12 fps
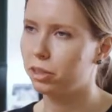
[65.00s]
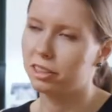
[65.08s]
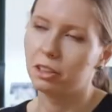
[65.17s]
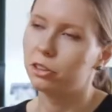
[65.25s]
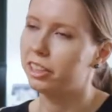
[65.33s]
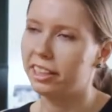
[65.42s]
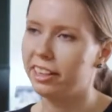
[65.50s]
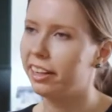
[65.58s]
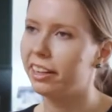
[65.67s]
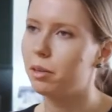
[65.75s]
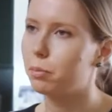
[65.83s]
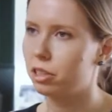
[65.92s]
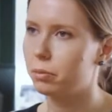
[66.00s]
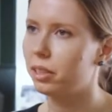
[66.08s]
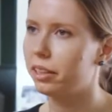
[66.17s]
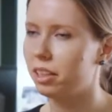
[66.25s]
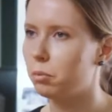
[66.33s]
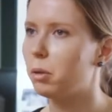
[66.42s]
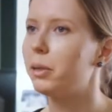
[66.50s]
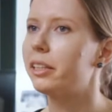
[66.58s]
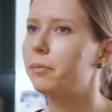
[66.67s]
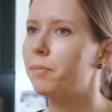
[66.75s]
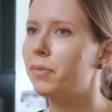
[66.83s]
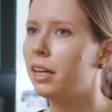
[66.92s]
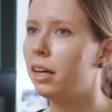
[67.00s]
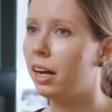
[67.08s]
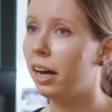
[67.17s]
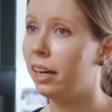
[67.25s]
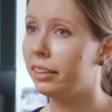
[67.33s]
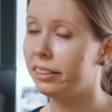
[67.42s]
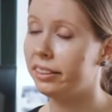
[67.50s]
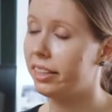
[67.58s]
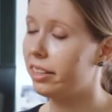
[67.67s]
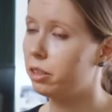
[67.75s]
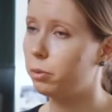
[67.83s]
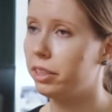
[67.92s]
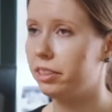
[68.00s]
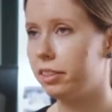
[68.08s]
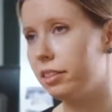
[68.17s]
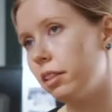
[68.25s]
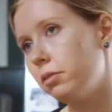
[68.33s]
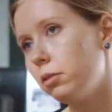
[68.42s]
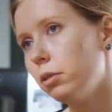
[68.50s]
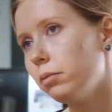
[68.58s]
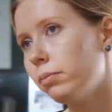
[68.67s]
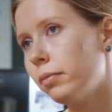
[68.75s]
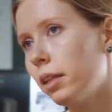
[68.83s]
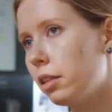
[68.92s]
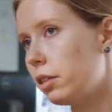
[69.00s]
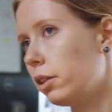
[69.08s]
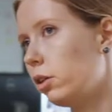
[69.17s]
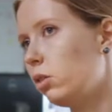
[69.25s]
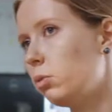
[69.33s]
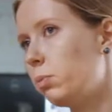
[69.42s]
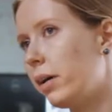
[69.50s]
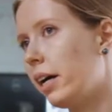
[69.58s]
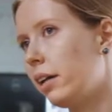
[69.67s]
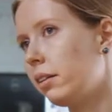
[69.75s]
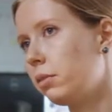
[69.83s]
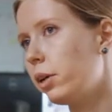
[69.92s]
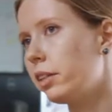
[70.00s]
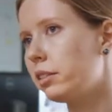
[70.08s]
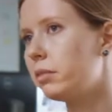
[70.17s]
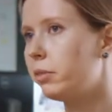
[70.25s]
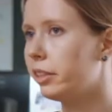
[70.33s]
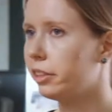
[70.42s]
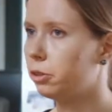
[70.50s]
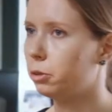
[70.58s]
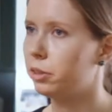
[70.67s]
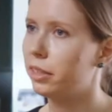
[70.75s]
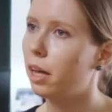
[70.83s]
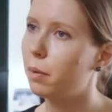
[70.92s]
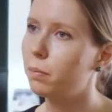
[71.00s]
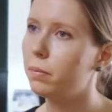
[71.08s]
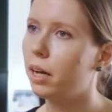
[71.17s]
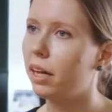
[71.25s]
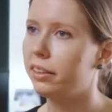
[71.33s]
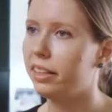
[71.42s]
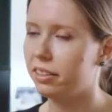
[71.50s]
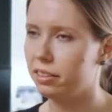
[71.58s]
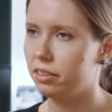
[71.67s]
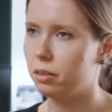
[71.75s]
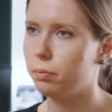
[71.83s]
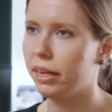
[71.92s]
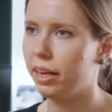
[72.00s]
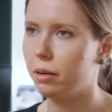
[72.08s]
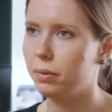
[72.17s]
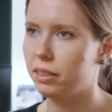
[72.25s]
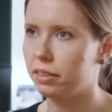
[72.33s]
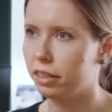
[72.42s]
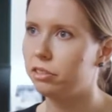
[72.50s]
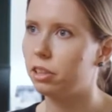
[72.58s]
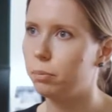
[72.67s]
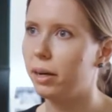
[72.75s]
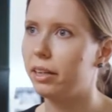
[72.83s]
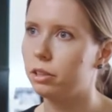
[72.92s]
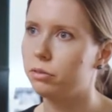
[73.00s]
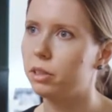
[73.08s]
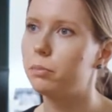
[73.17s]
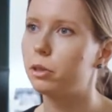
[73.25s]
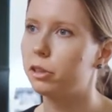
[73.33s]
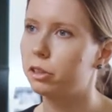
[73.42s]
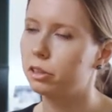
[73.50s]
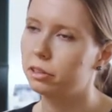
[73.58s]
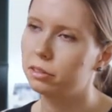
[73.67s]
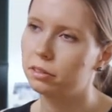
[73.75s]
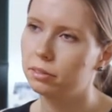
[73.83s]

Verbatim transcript: was not technically possible at the moment, and the tests were successful, so PATH was rebranded to SAM and the assistant became a central part of the product.